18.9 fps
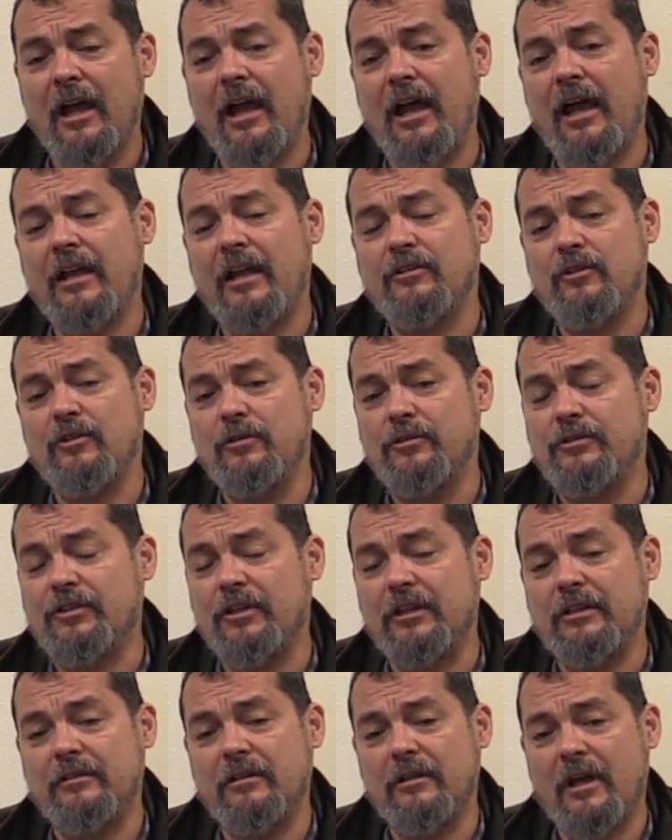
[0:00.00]
and use
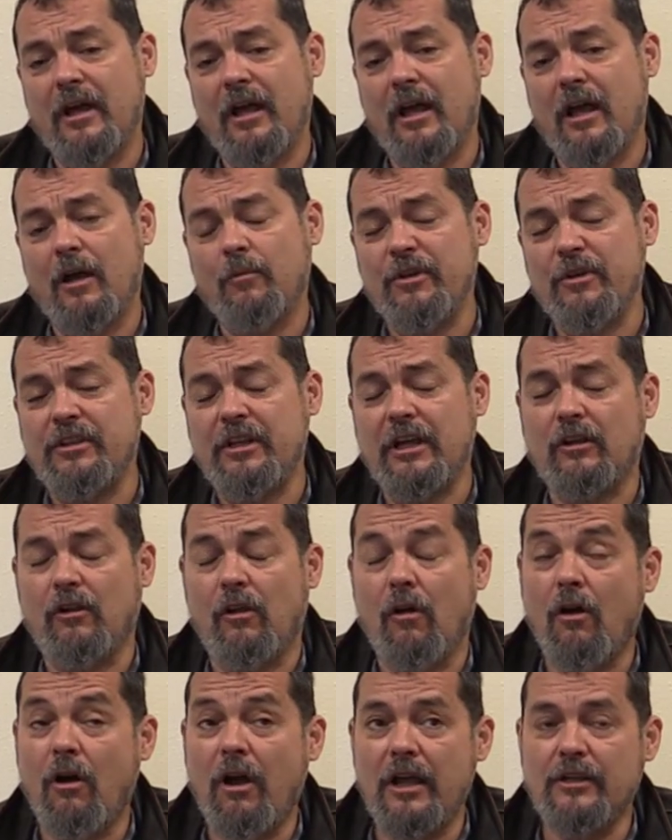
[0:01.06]
it uh, with their
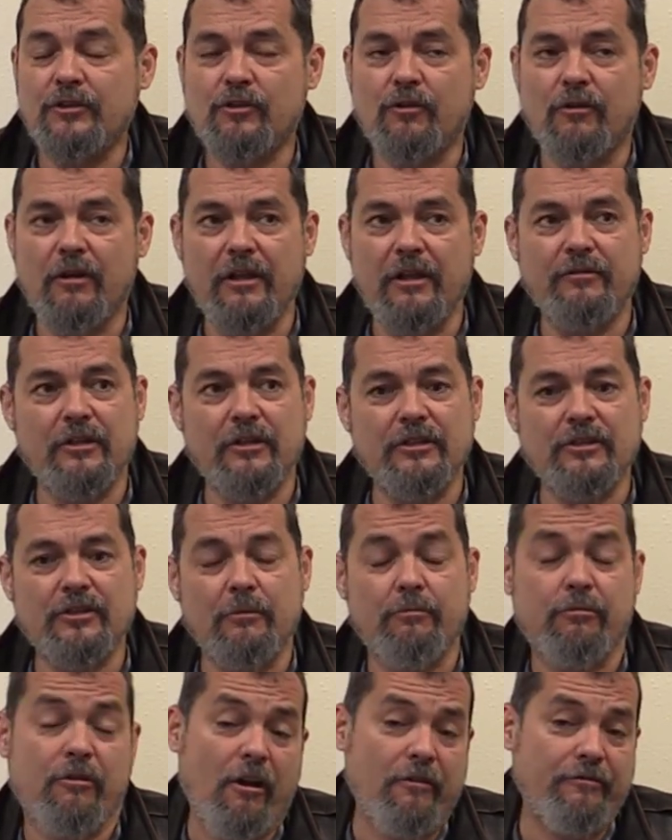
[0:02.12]
clients or even as a
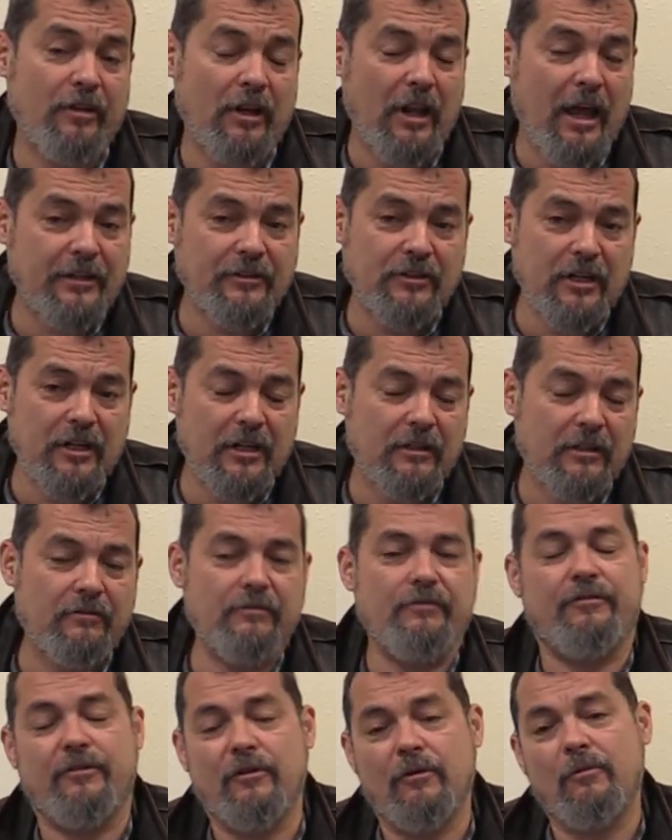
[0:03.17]
prophylactic
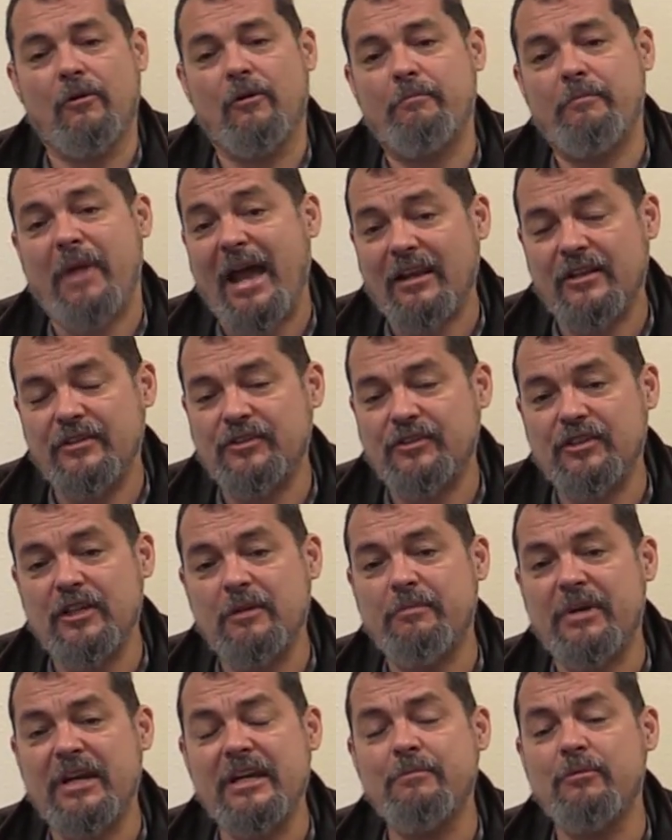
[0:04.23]
for
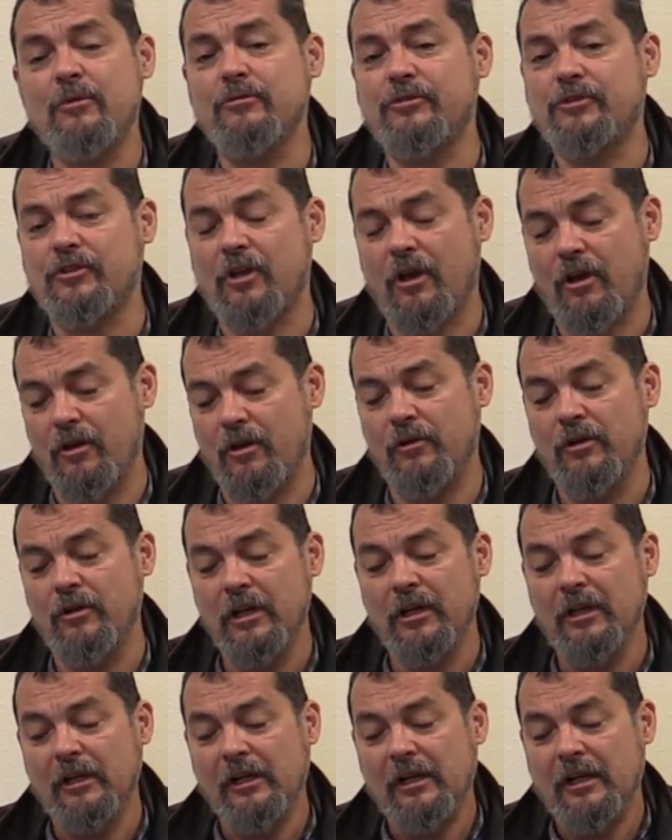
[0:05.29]
balancing people. So,
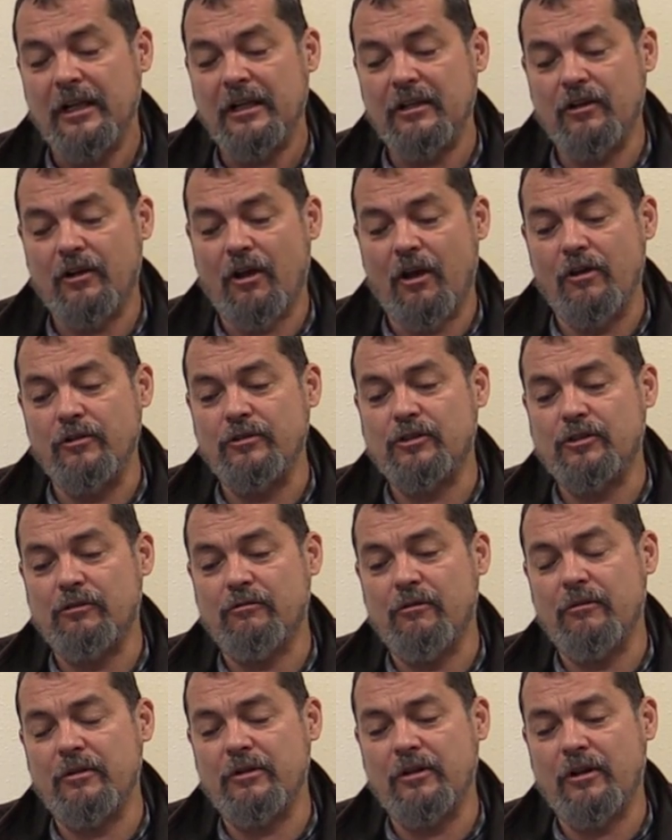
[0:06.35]
you know,
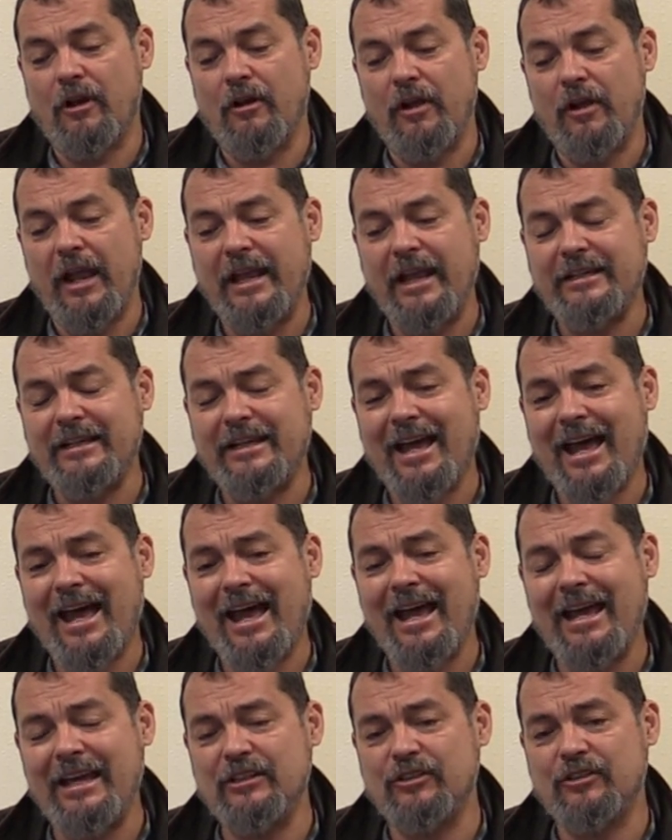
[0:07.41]
to you know,
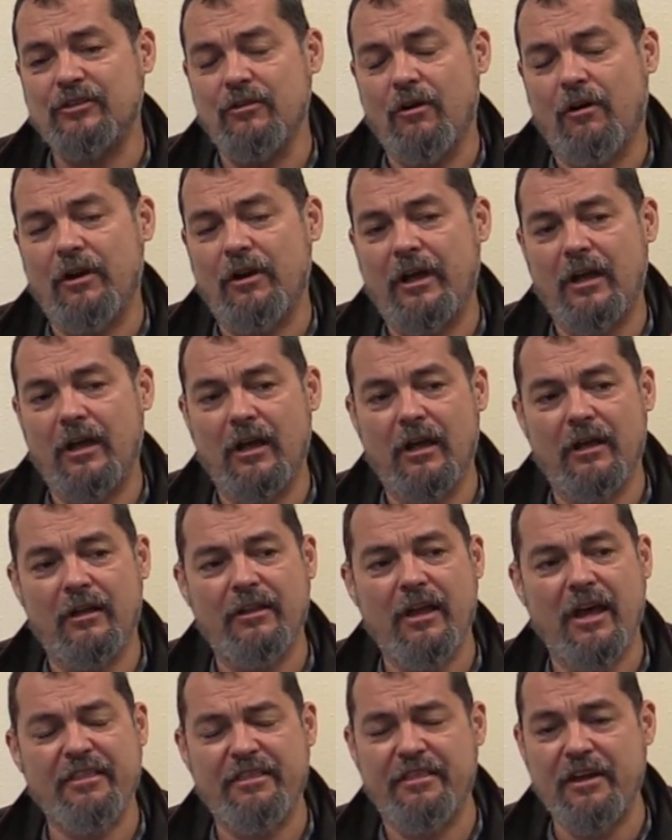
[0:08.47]
NK is not
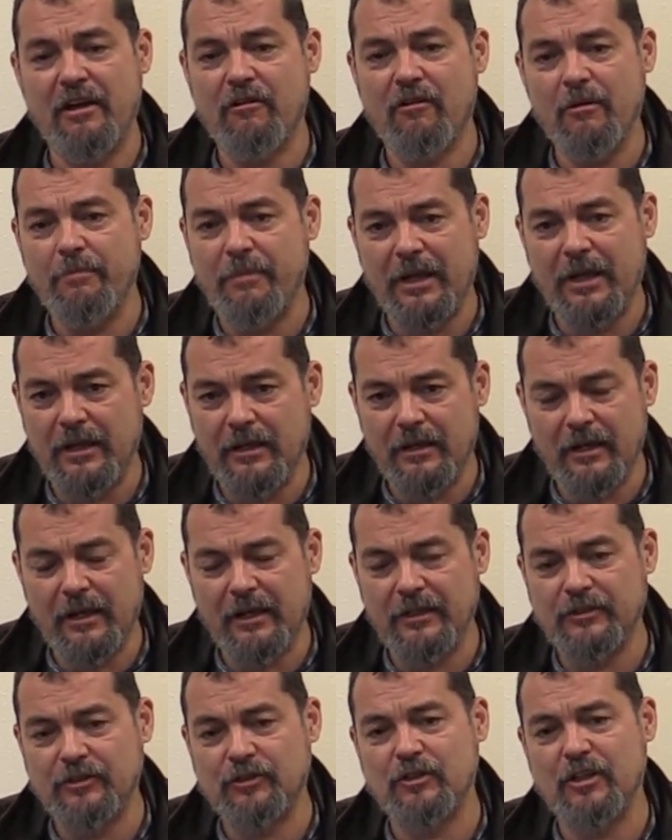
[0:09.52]
a, a therapy;
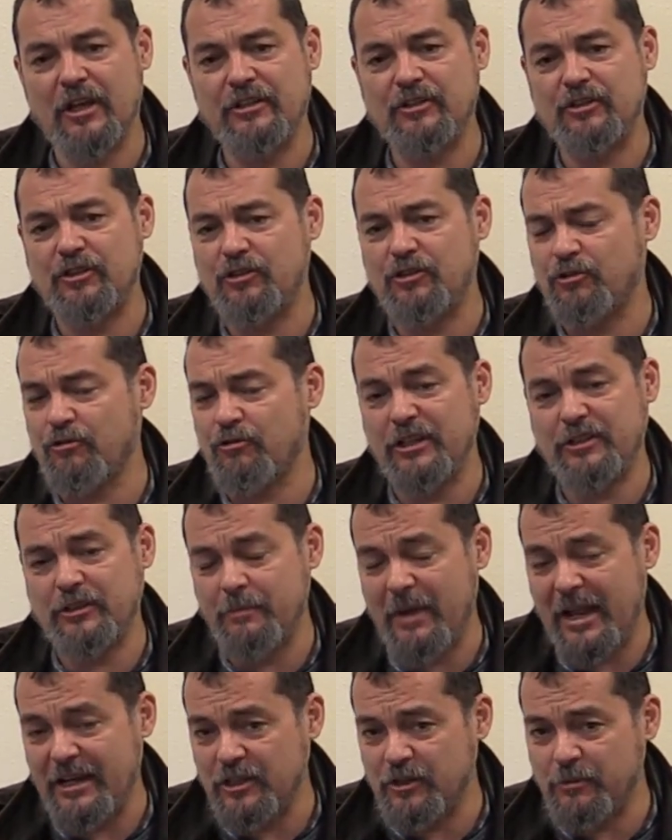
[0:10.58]
it's it's a stress
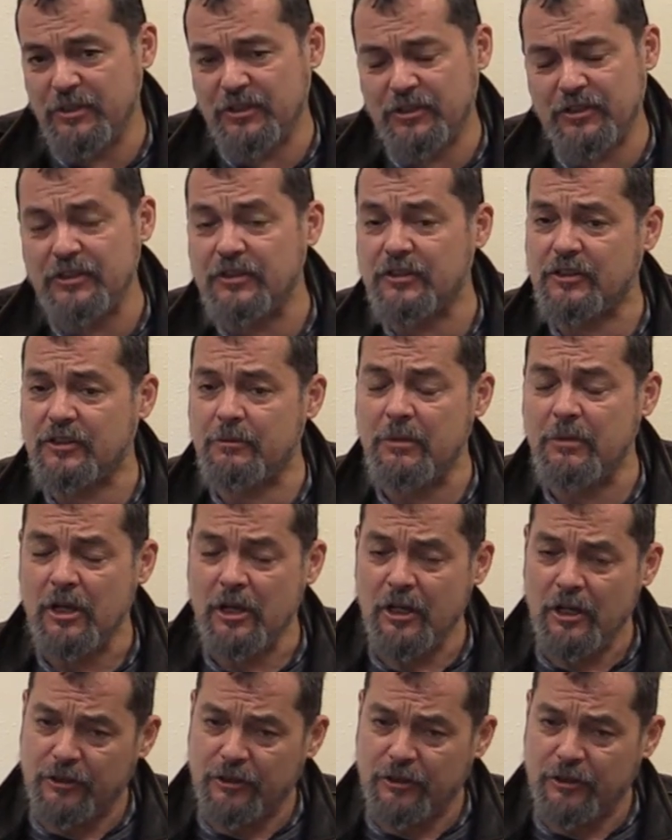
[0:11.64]
management system.